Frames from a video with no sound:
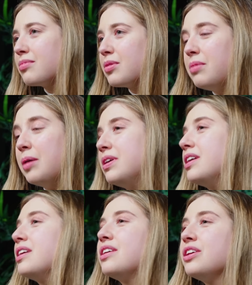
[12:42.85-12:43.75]

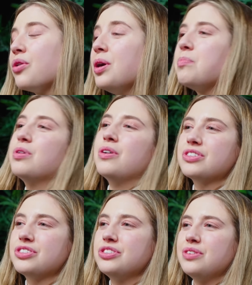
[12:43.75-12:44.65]
maybe your
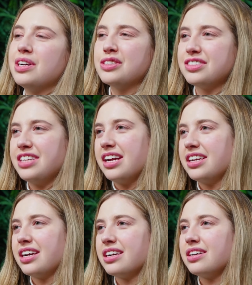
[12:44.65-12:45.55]
approach to
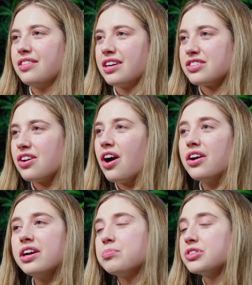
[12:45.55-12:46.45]
understanding the guitar
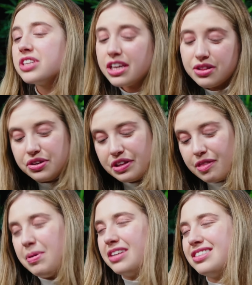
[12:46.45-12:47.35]
and particularly the
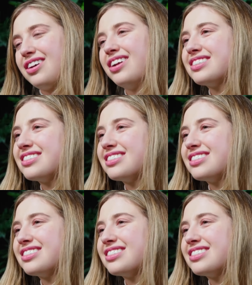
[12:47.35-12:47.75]
pentatonic